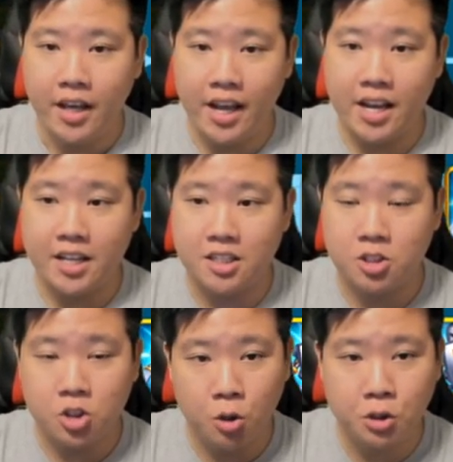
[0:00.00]
And
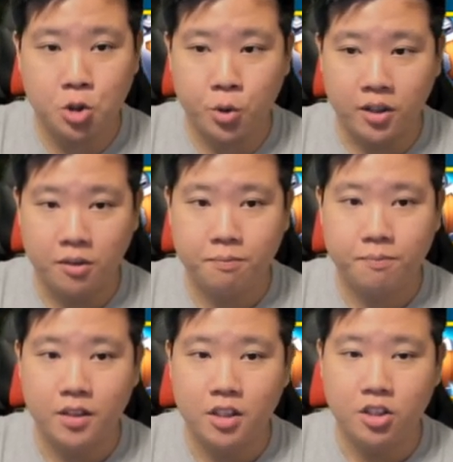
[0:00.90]
you know the drill.
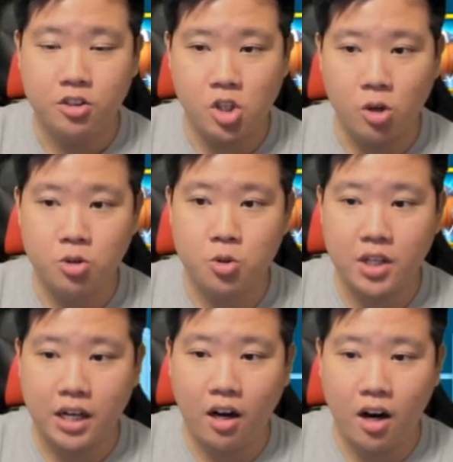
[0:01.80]
Don't do the
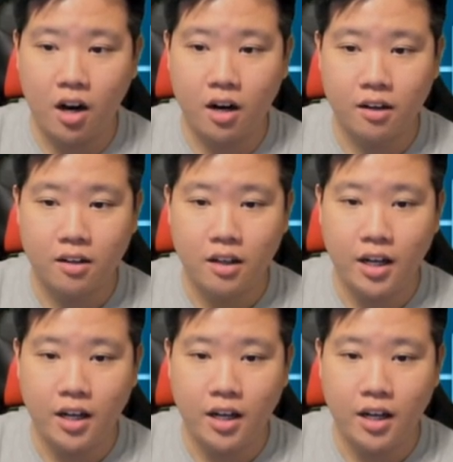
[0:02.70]
Kahar